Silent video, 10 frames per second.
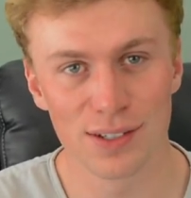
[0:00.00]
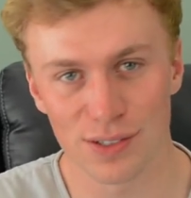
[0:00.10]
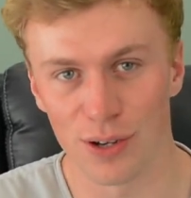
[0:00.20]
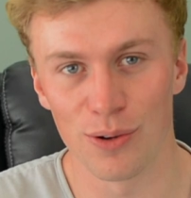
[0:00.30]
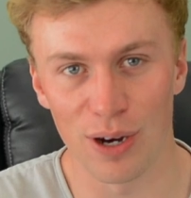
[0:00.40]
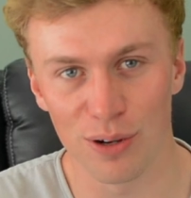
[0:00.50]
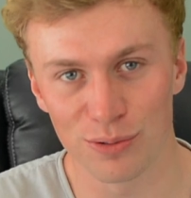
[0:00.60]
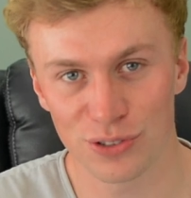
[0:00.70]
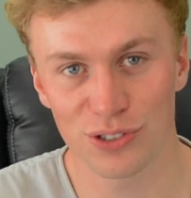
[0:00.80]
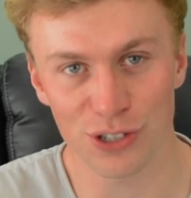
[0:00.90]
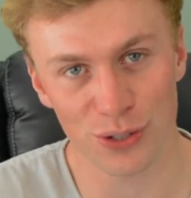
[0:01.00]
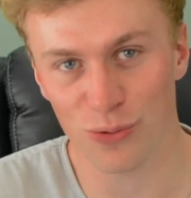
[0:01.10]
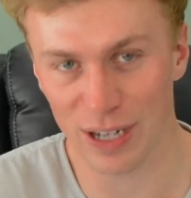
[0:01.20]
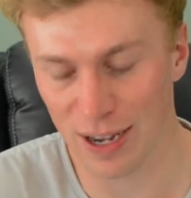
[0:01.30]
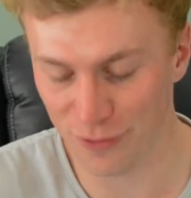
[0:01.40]
So I'll just
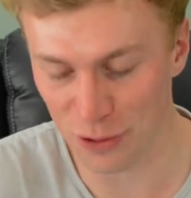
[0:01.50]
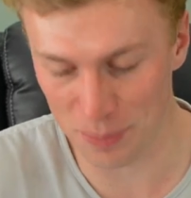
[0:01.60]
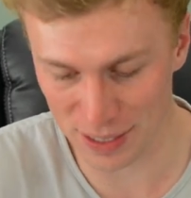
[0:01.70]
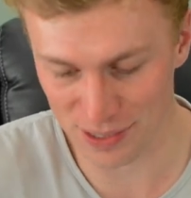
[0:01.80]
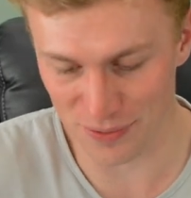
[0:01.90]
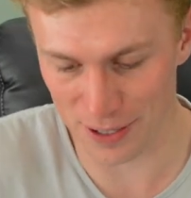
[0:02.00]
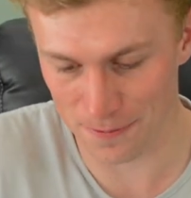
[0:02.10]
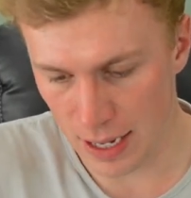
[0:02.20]
read out a few bits of it.